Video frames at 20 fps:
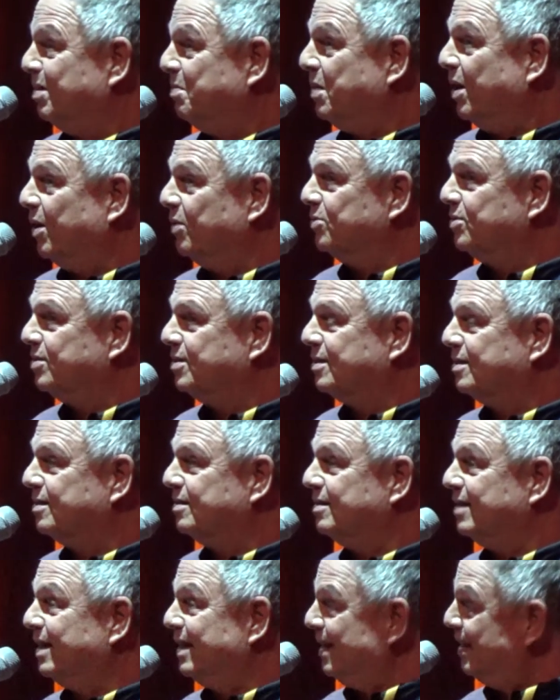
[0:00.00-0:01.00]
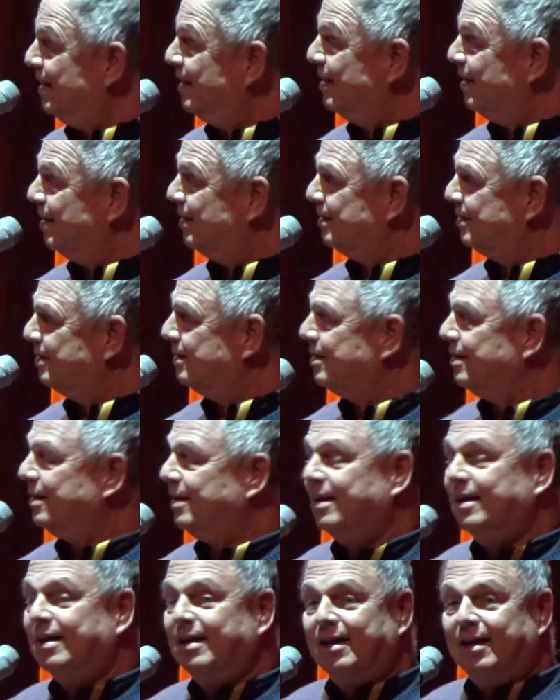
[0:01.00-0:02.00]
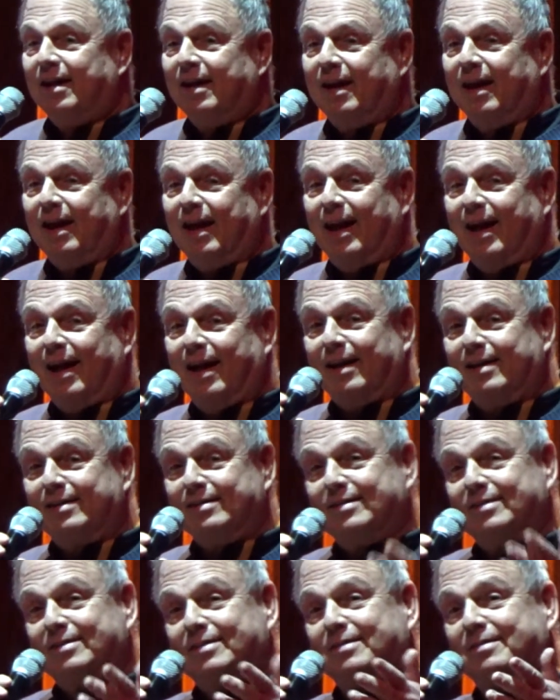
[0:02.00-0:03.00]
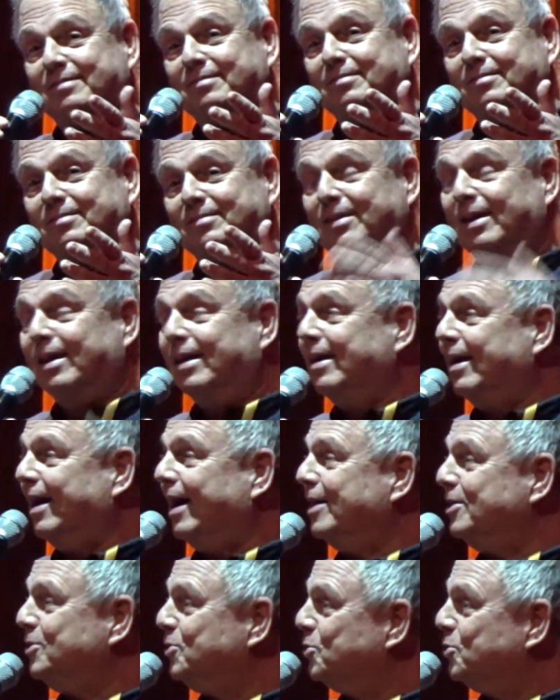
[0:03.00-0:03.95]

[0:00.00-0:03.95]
about a year, and I